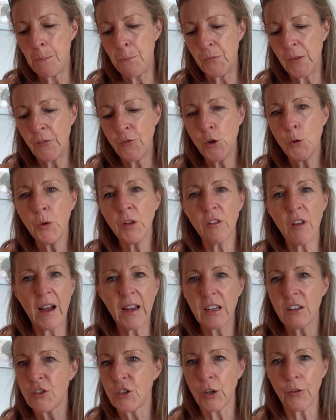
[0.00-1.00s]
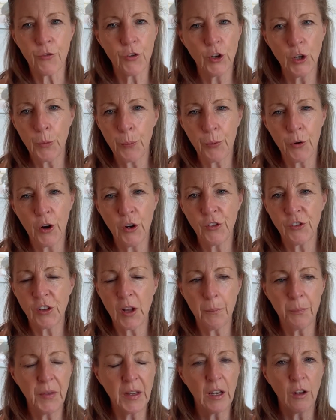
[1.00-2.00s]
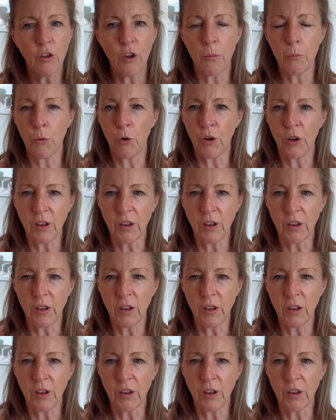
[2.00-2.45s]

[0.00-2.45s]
if you would like a different approach, something a lot more